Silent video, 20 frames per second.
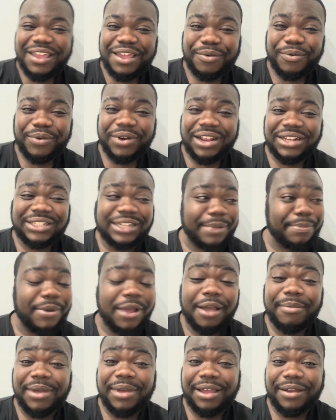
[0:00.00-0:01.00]
When I step out
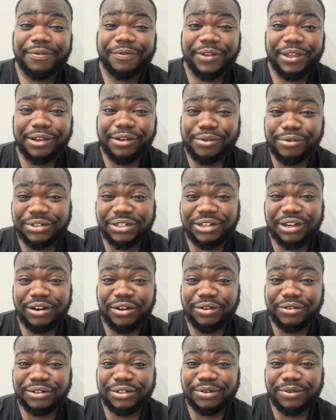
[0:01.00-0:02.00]
of my vehicle in
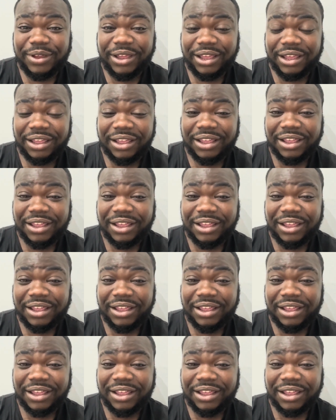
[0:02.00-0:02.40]
Sloane Square,